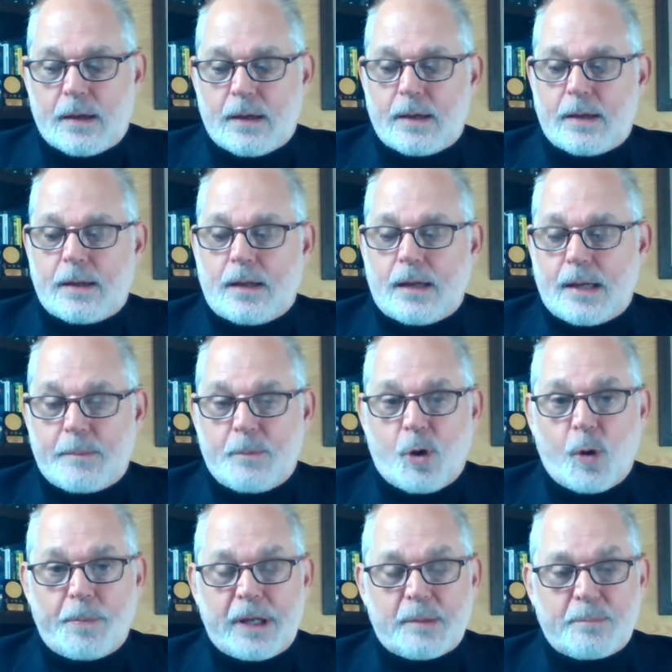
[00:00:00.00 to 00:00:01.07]
Uh,
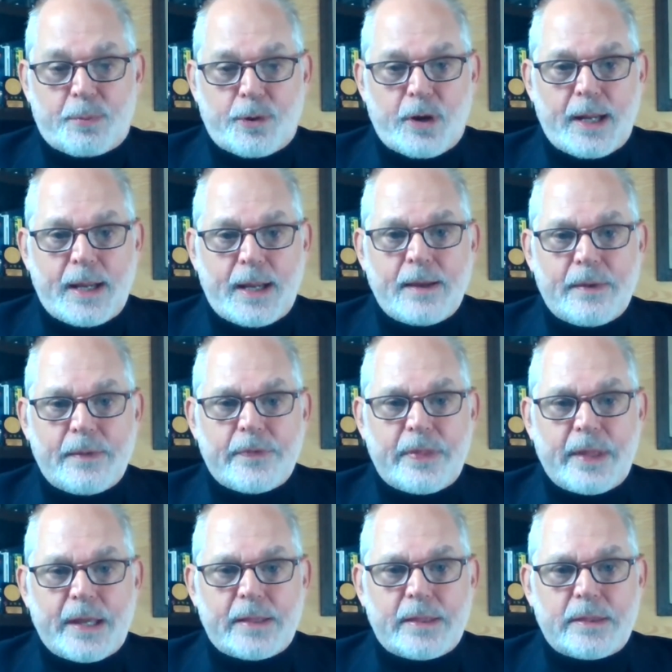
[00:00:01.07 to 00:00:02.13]
I'm hoping and praying
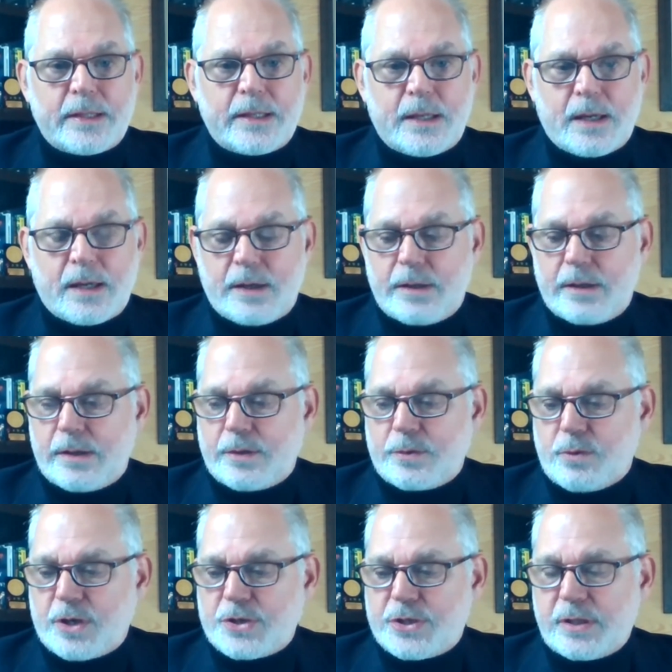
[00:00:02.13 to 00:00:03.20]
that the, uh,
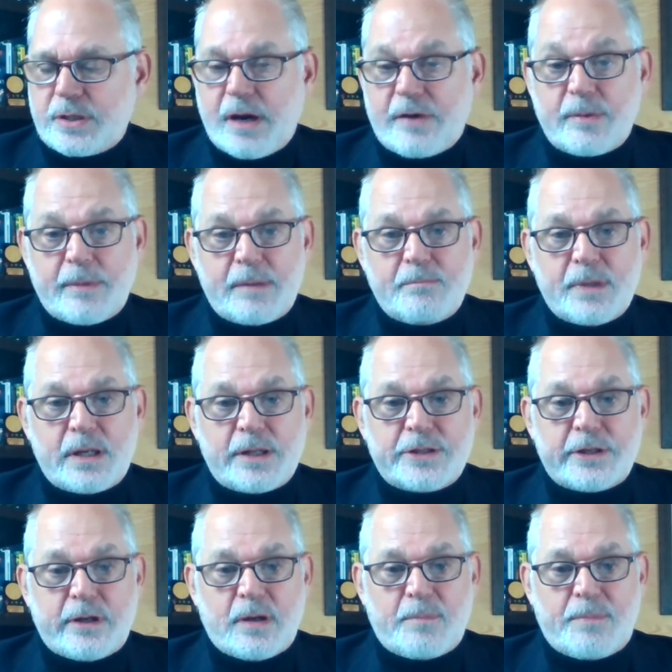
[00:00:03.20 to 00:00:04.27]
the Russian government,
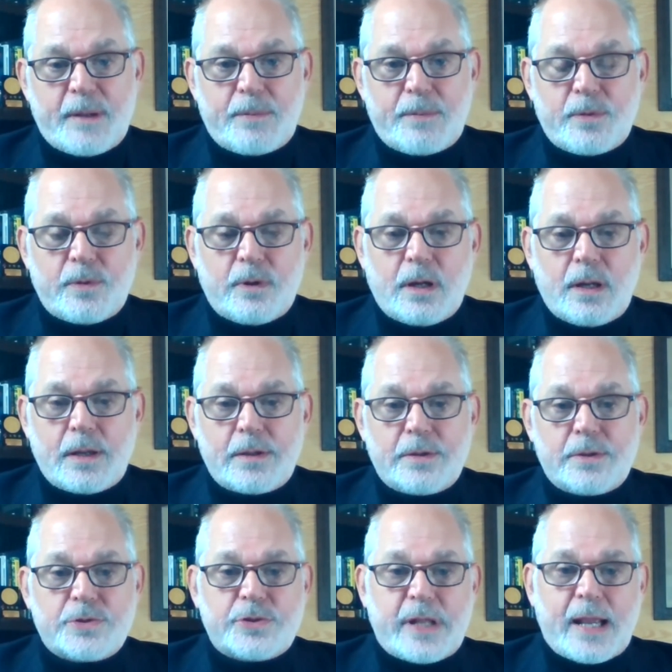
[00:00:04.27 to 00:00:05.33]
military, and people uh,
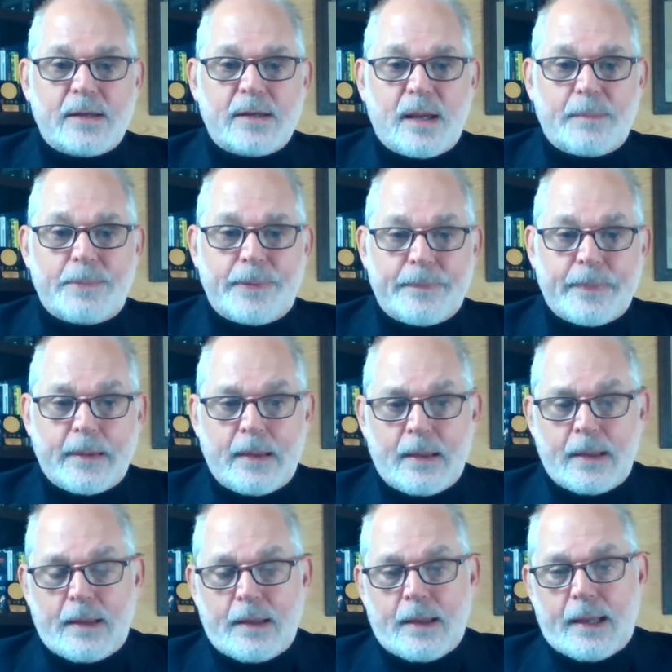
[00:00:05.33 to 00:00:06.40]
stand up
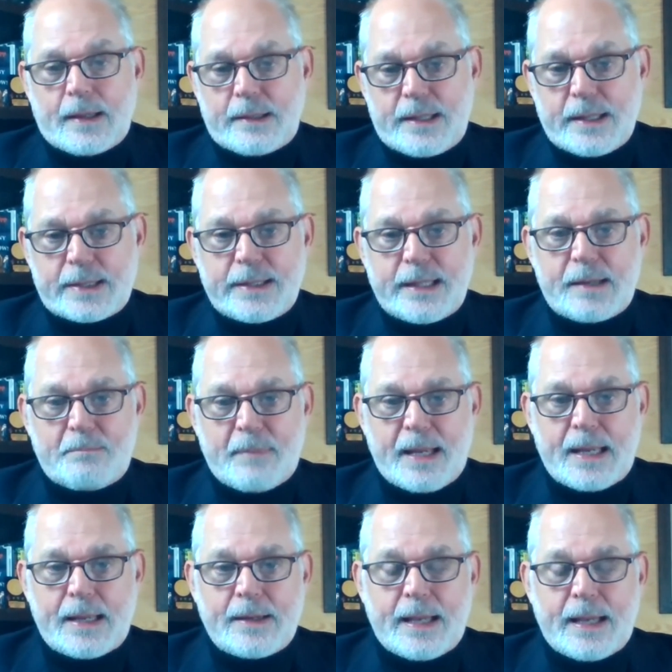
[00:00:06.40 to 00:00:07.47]
and get that
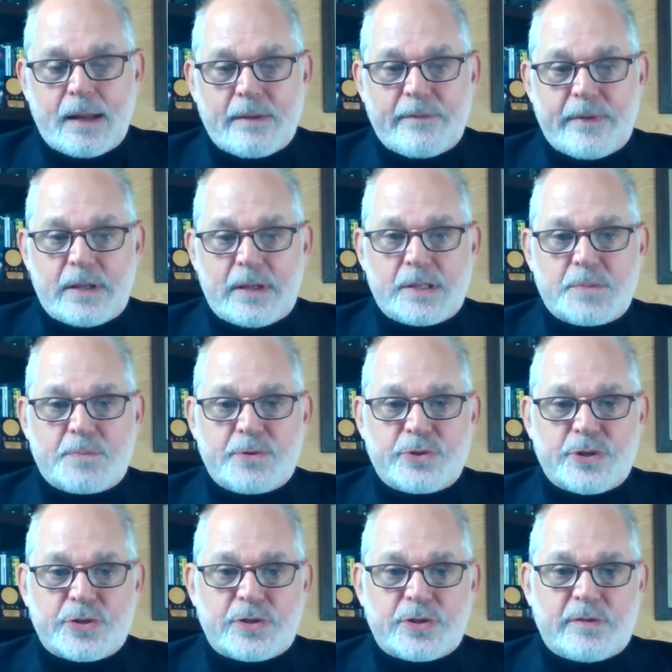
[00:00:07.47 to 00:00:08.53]
man out of his
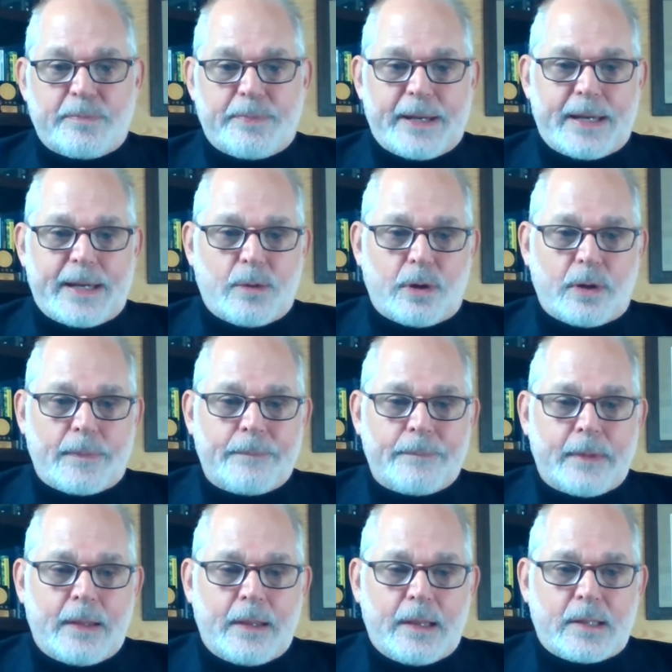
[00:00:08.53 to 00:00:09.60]
position of power.
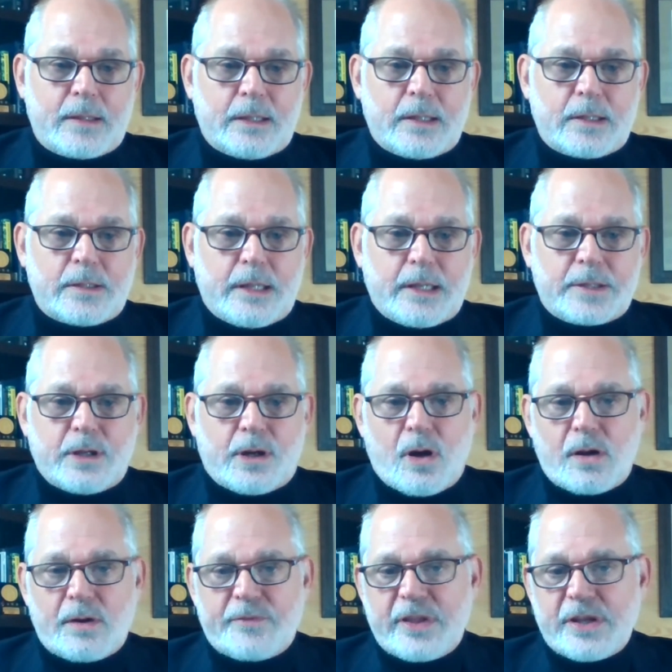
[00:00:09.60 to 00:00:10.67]
It, it, it,
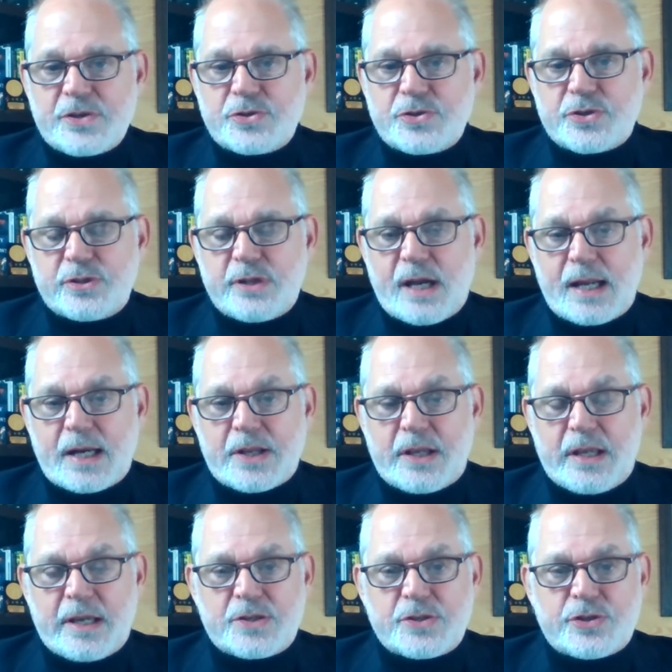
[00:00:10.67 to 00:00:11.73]
all of this does
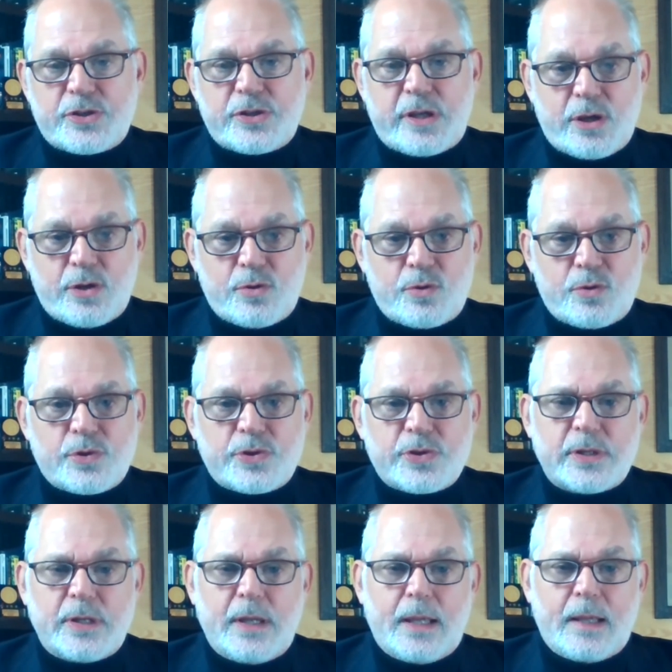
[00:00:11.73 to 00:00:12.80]
not
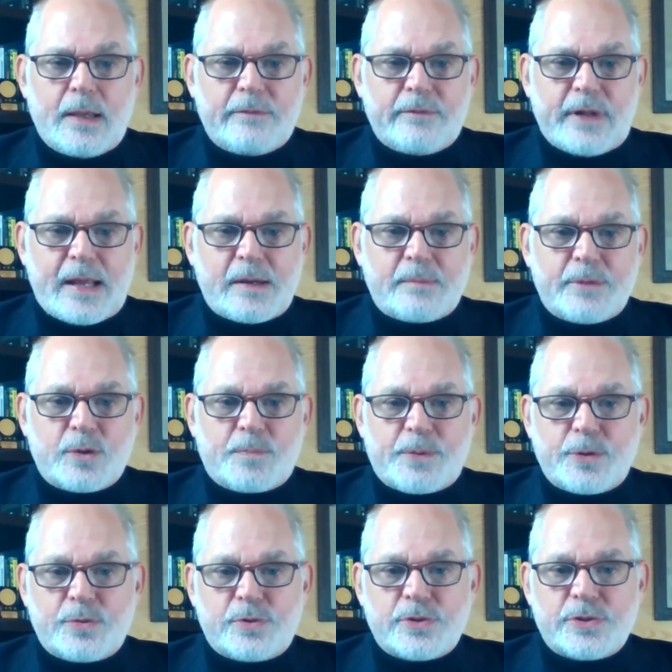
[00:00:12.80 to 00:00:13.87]
excuse
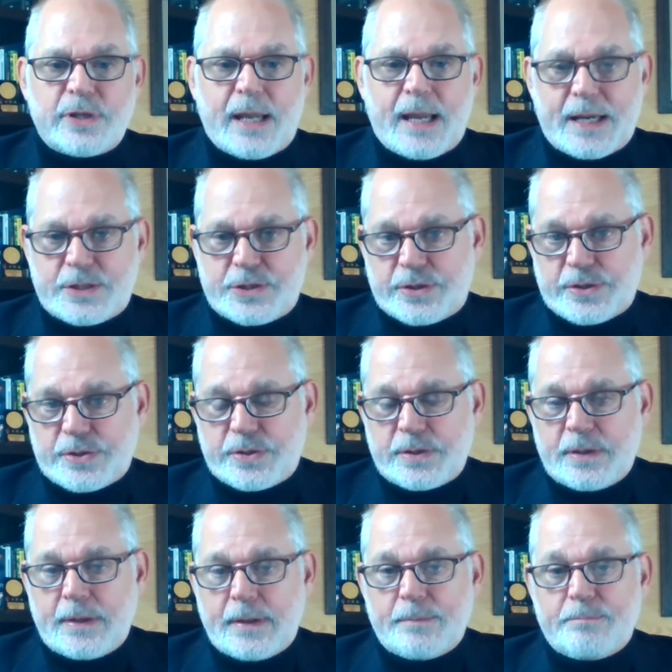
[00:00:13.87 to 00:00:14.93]
Vladimir Putin's
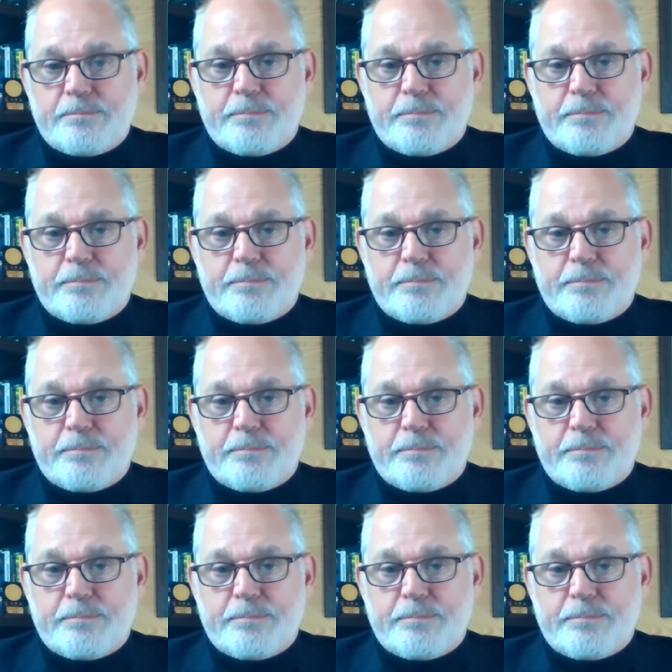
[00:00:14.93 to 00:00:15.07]
actions.